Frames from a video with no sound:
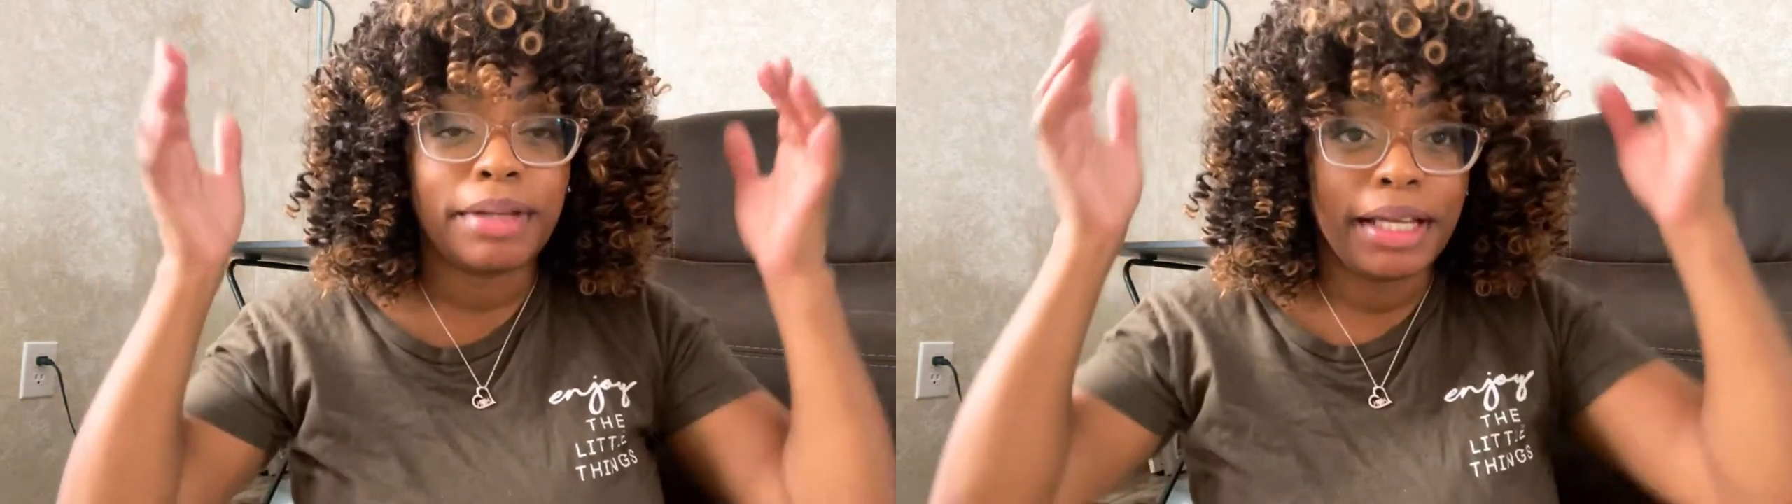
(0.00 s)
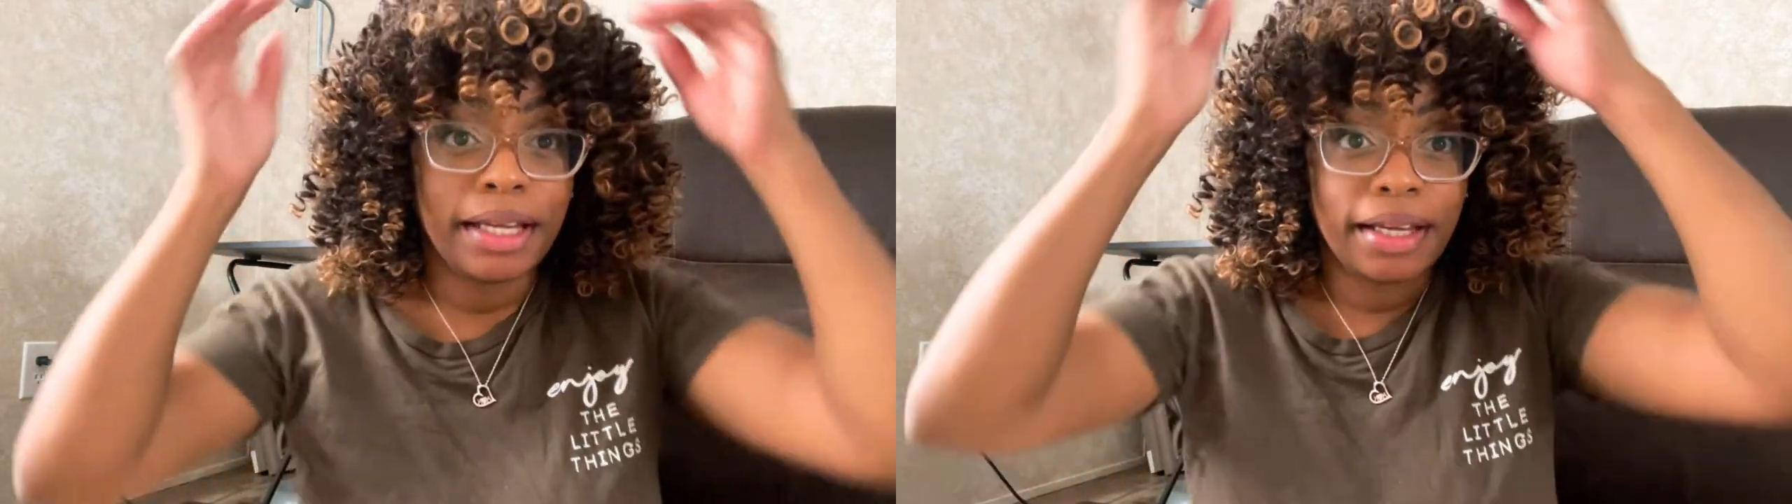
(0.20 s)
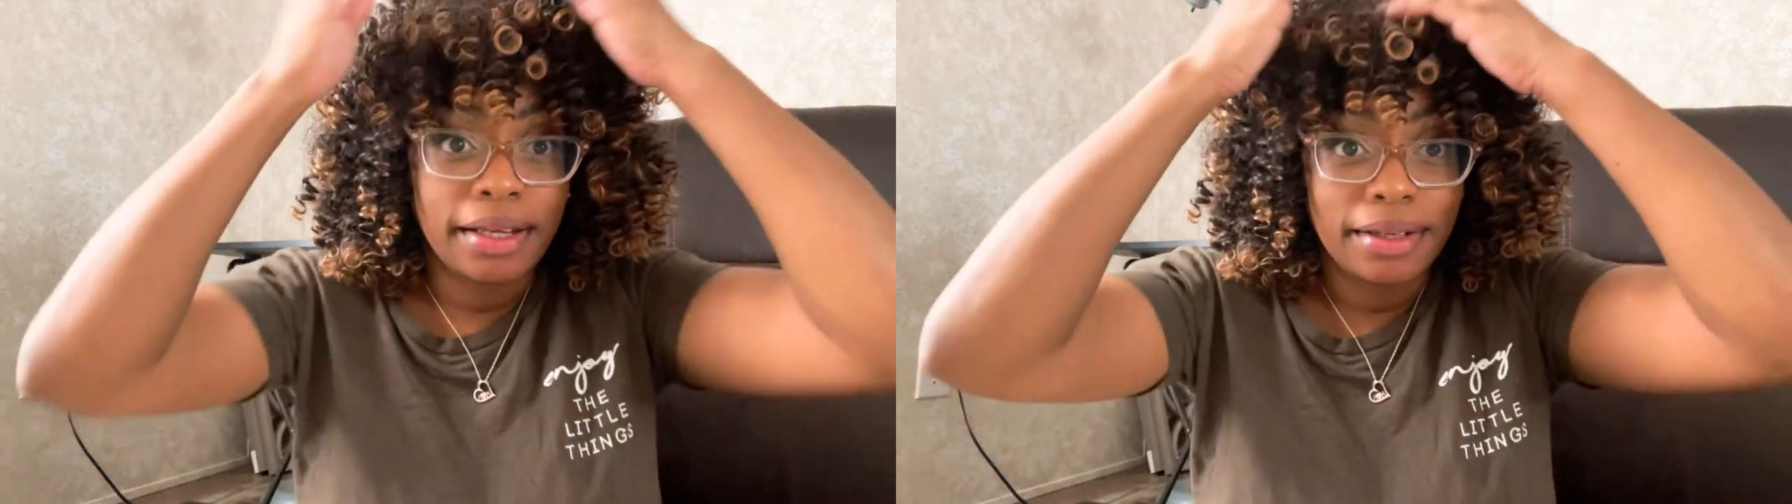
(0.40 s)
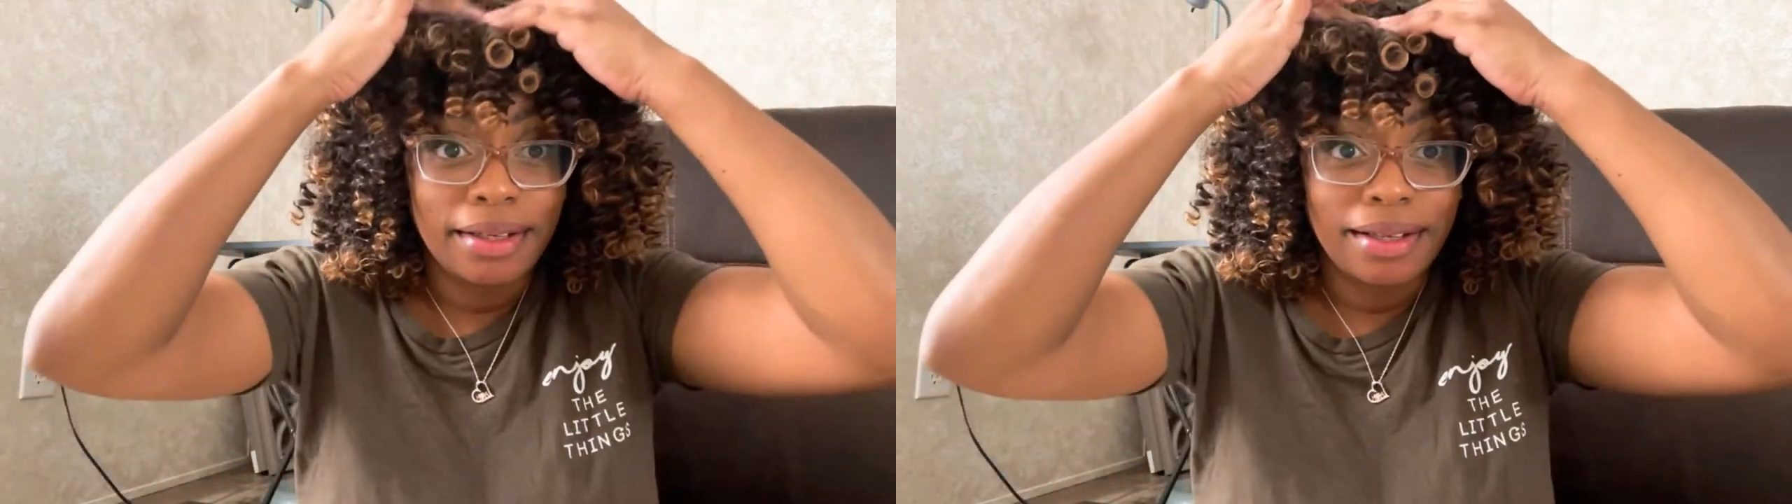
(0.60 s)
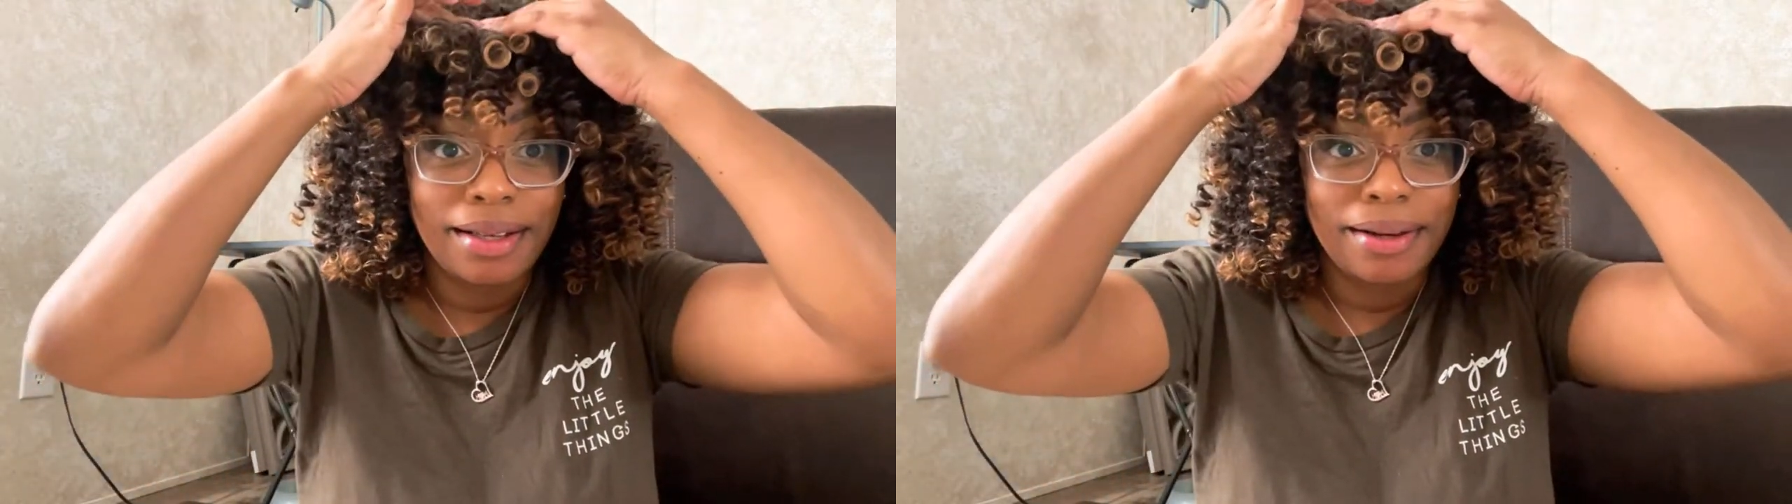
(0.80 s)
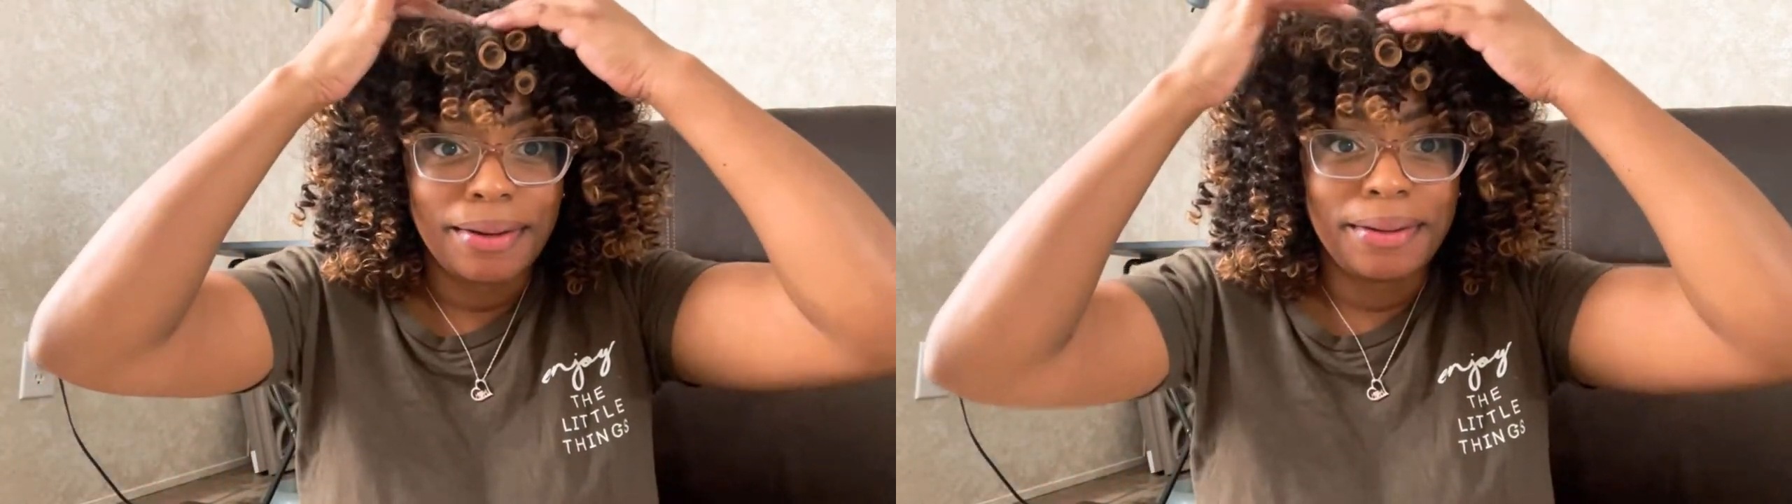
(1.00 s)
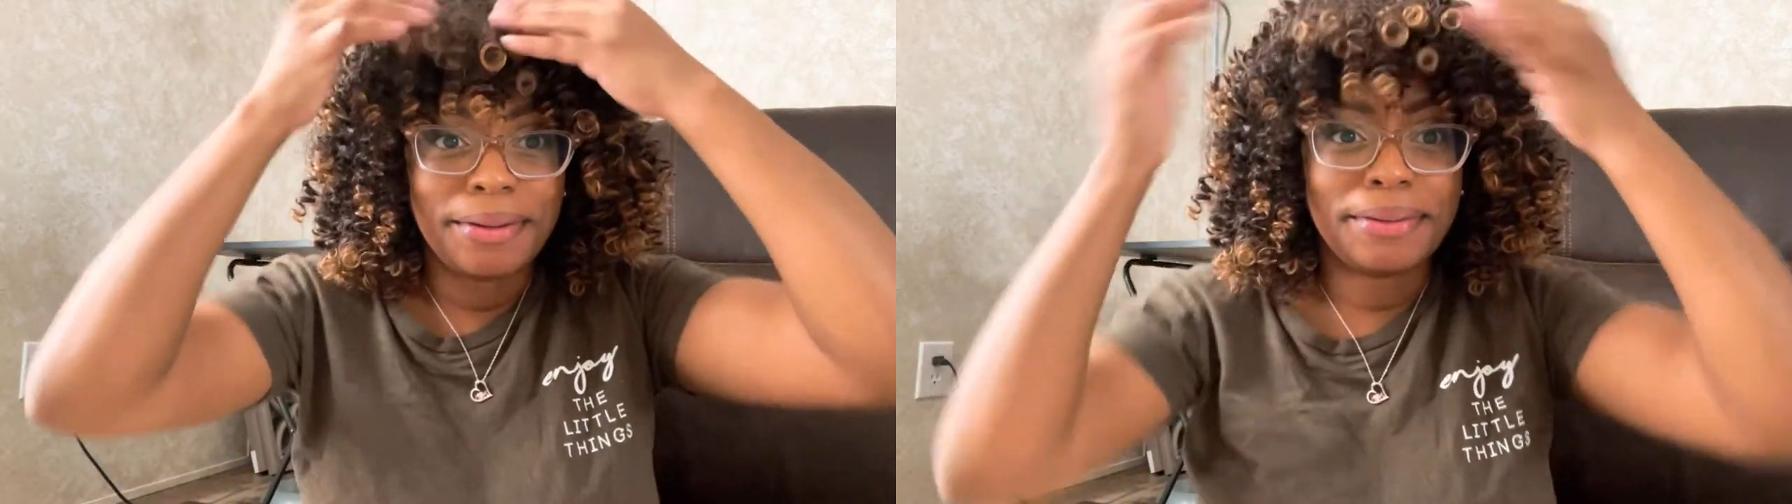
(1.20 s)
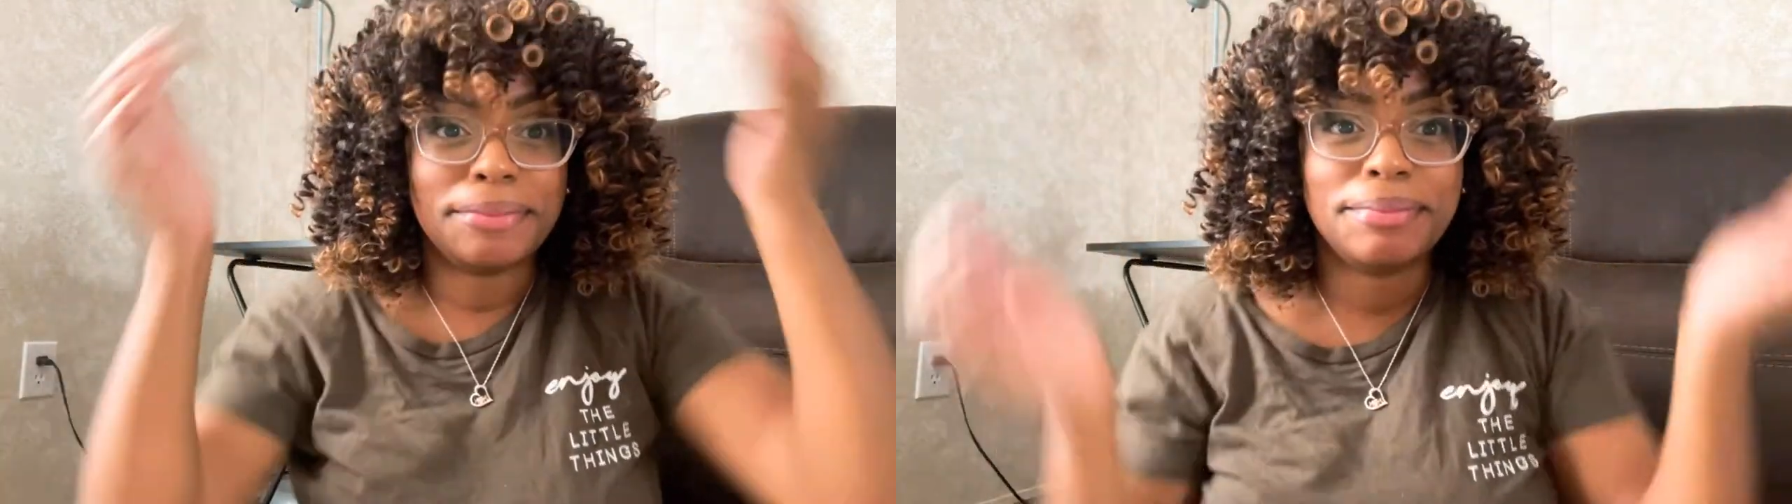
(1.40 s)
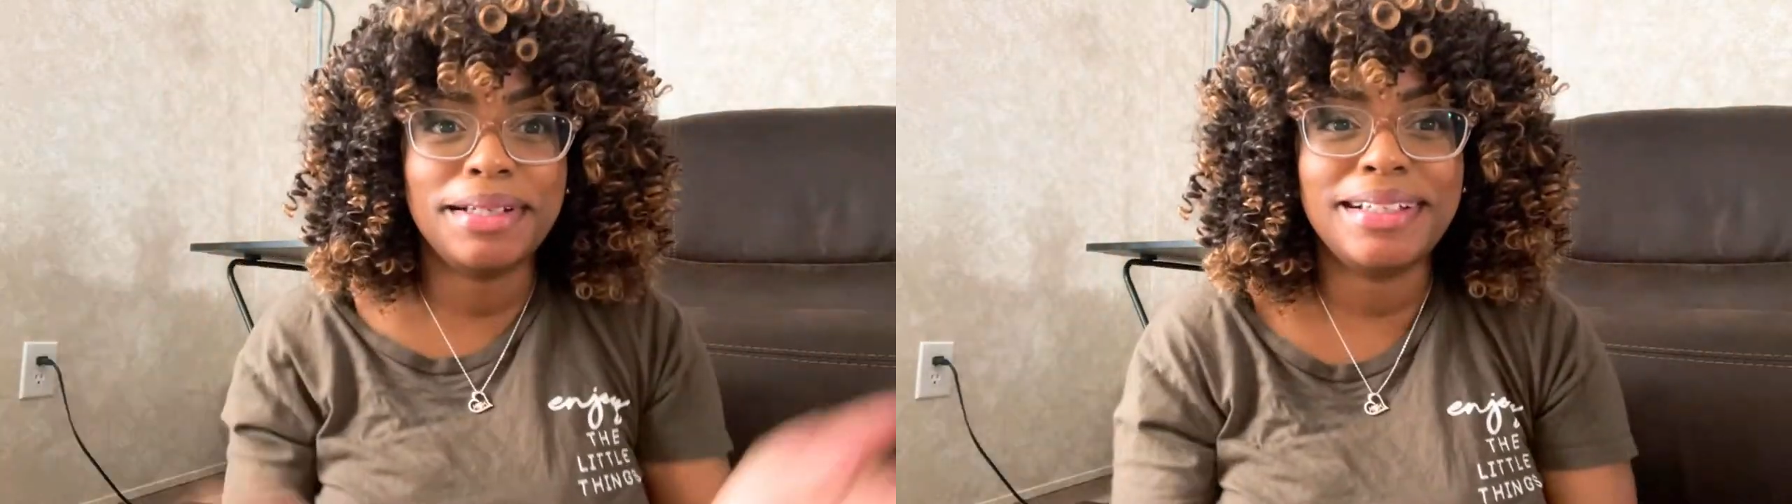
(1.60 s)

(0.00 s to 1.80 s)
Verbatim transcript: head. Um,